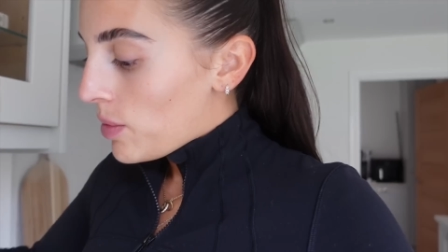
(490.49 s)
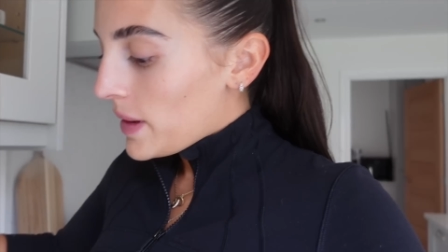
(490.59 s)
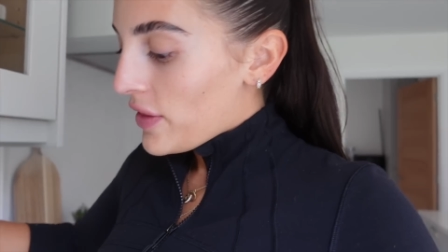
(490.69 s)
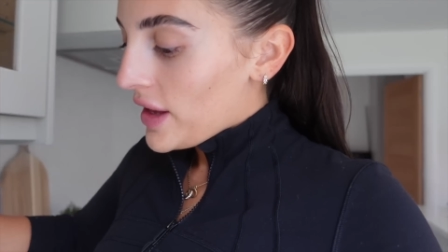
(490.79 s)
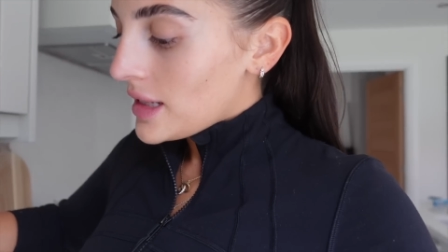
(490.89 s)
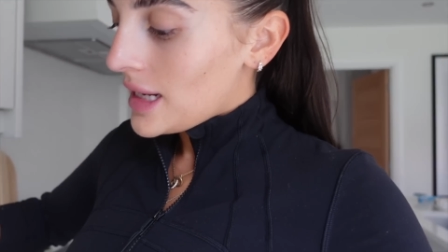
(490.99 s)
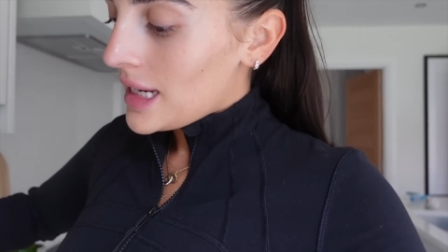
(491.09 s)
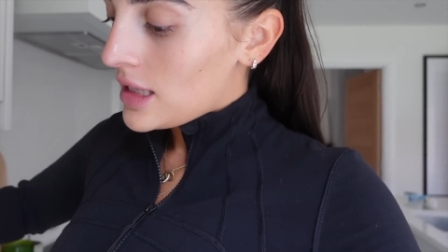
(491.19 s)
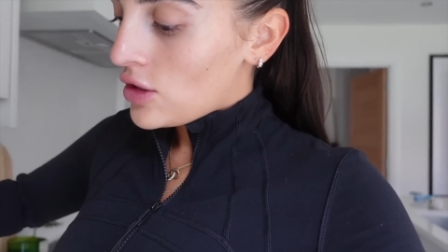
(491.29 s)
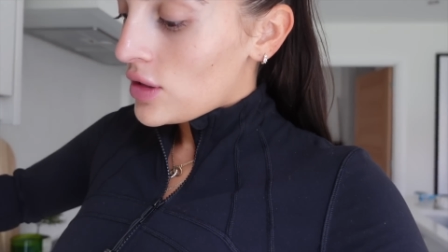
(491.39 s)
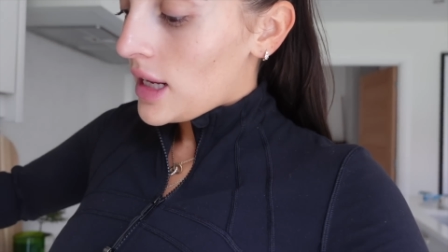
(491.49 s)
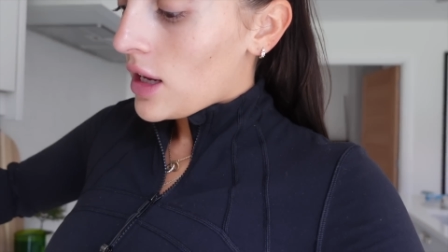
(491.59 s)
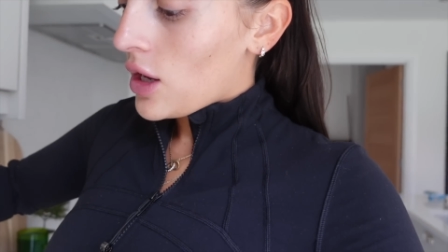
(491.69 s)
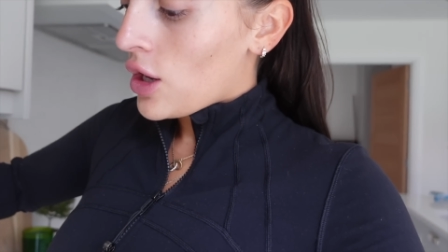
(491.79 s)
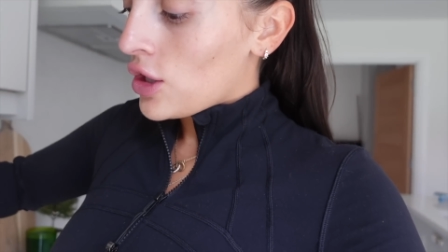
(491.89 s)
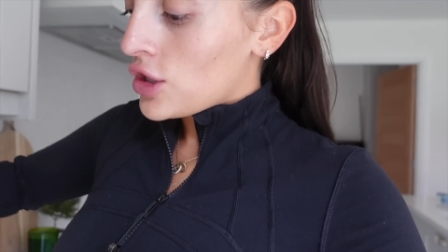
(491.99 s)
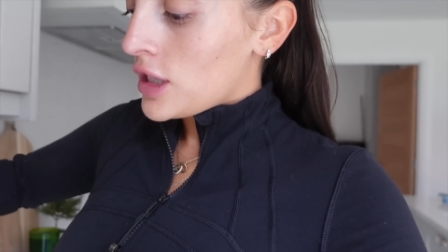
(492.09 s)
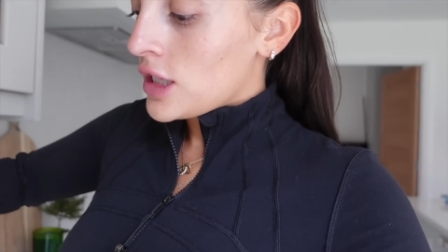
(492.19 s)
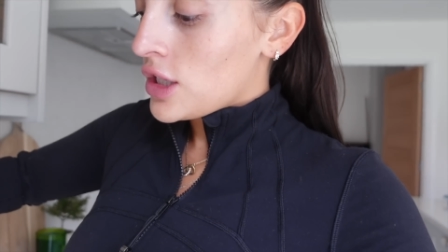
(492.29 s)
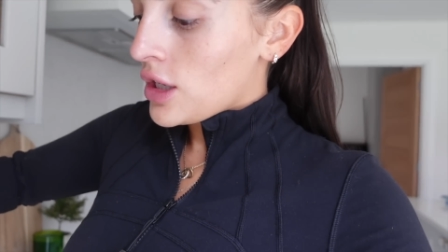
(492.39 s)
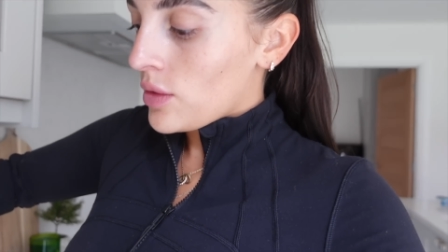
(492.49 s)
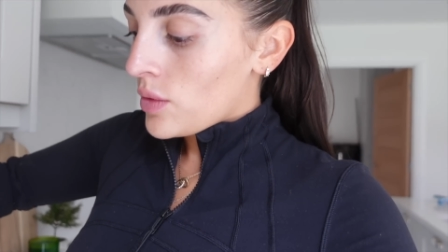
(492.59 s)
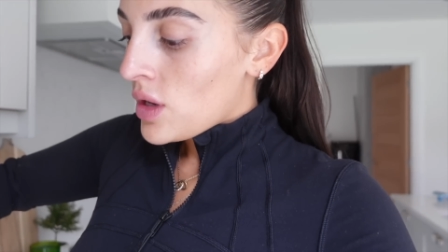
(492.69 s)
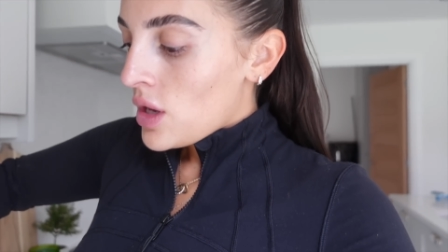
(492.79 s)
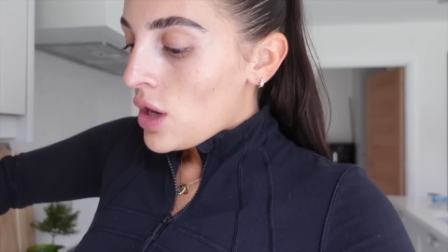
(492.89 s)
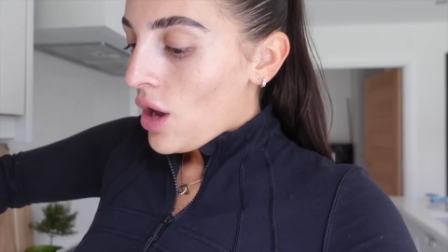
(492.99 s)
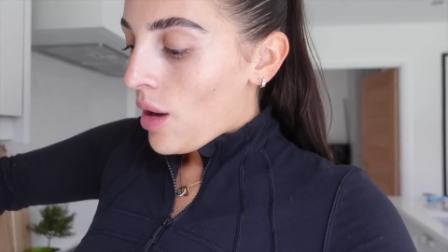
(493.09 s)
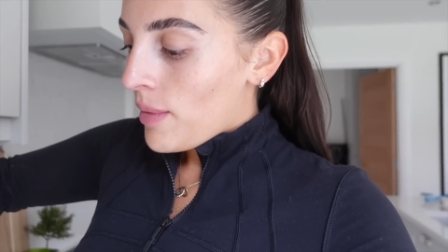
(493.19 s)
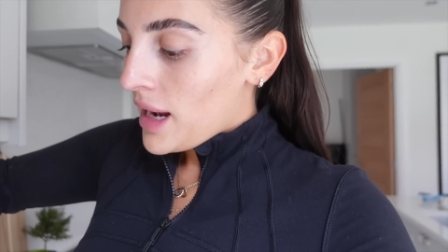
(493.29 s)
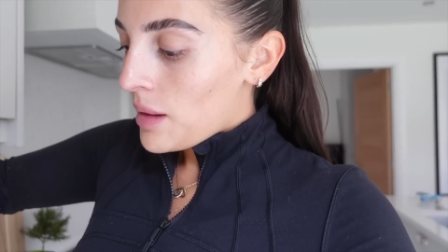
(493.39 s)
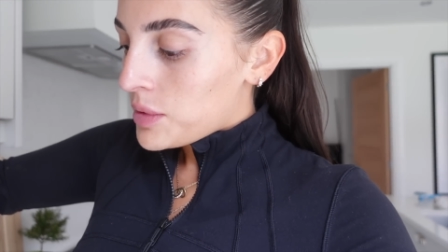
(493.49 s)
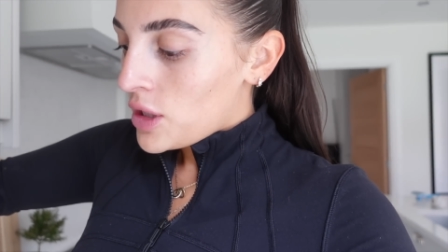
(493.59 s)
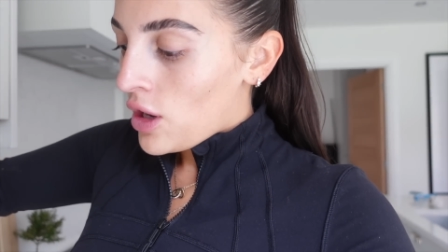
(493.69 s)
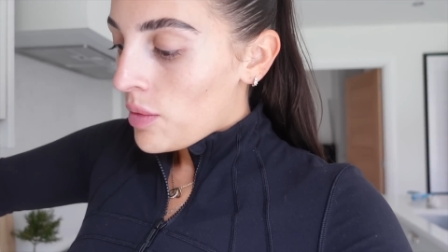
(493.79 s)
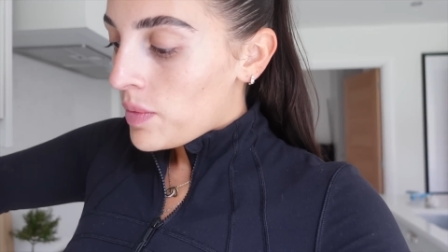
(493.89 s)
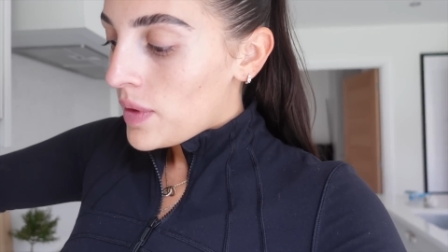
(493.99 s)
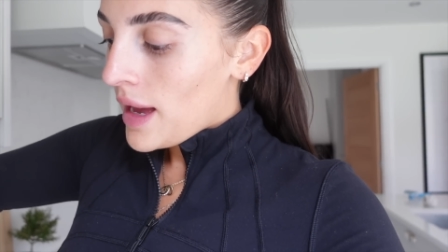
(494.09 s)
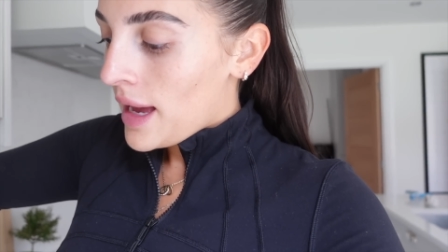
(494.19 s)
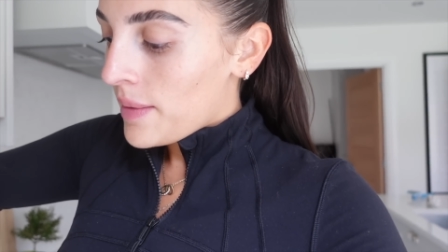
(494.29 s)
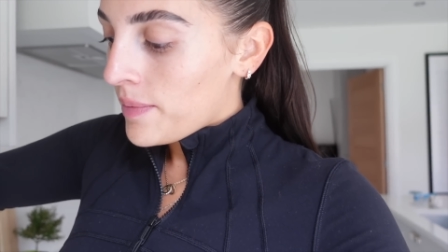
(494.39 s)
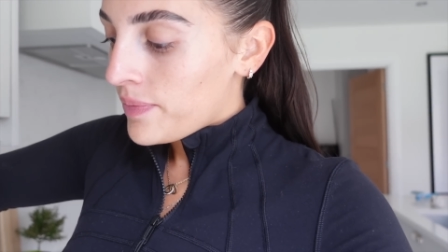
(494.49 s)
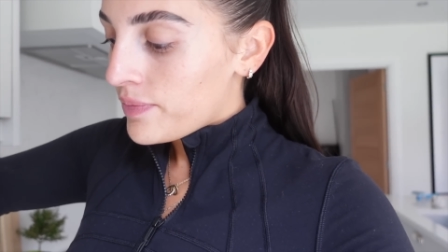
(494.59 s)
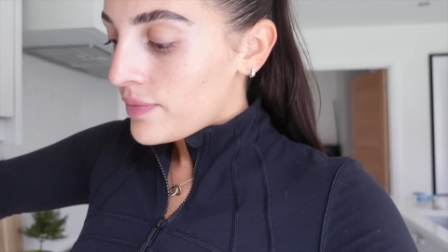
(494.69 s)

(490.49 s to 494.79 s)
couple of things I need to just like urgently do on my laptop, um,